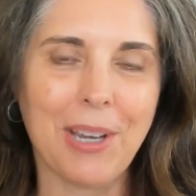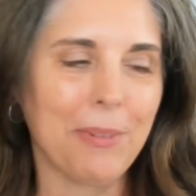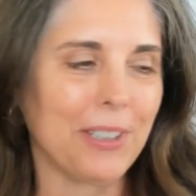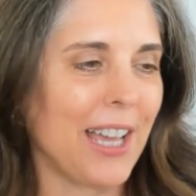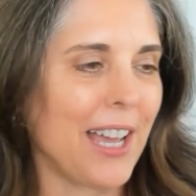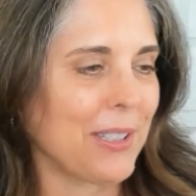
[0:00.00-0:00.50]

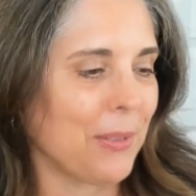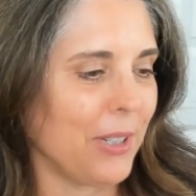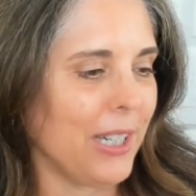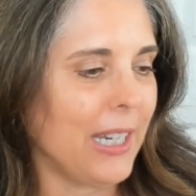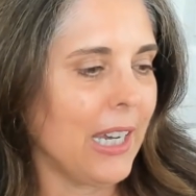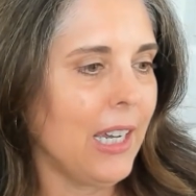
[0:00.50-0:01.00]
last
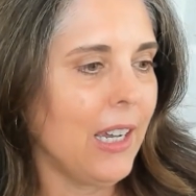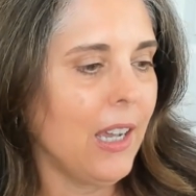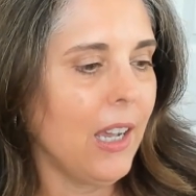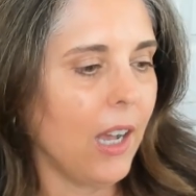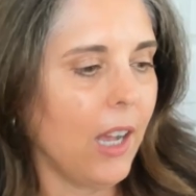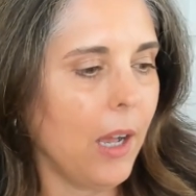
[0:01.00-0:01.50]
week,
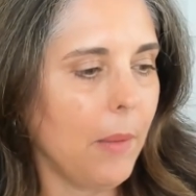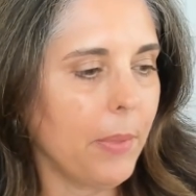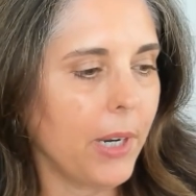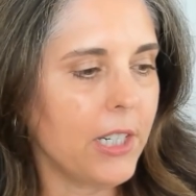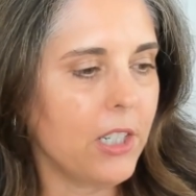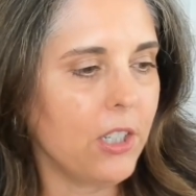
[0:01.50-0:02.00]
but
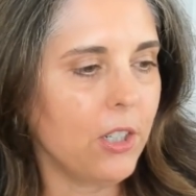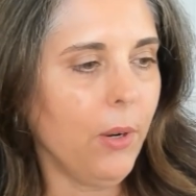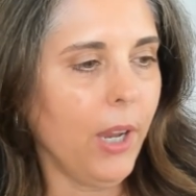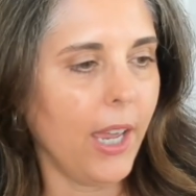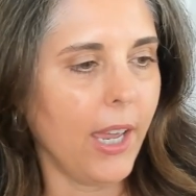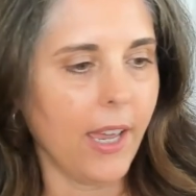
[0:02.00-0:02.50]
I do
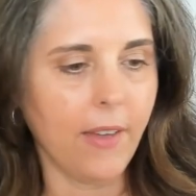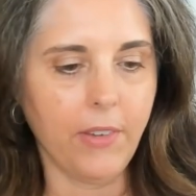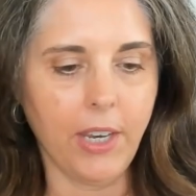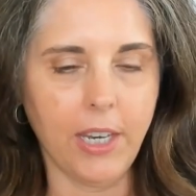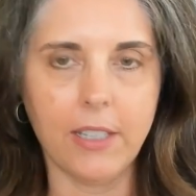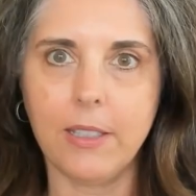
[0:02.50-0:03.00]
have
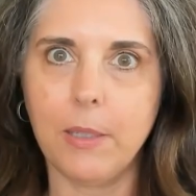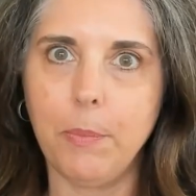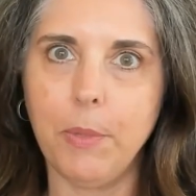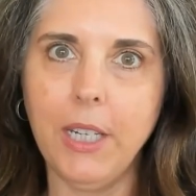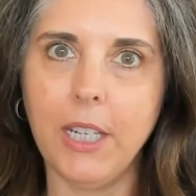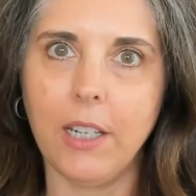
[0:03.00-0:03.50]
a
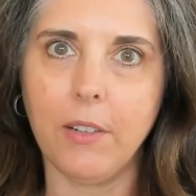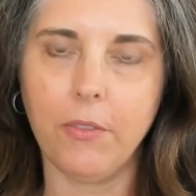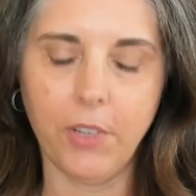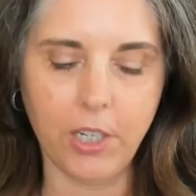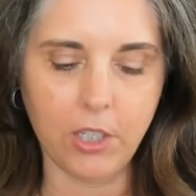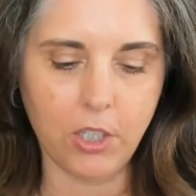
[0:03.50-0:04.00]
spinning
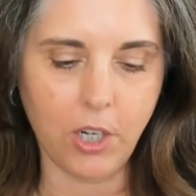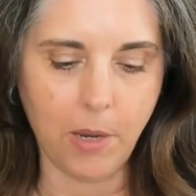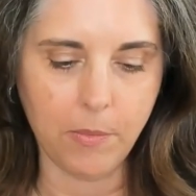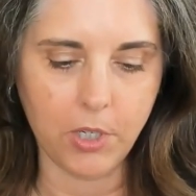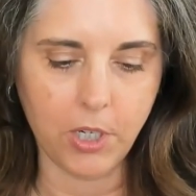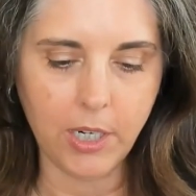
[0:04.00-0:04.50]
finished
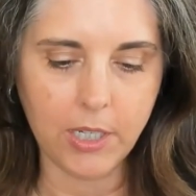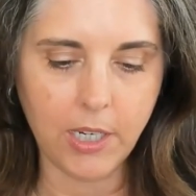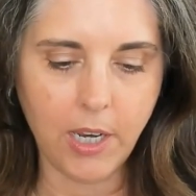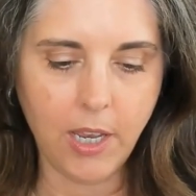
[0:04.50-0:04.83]
object.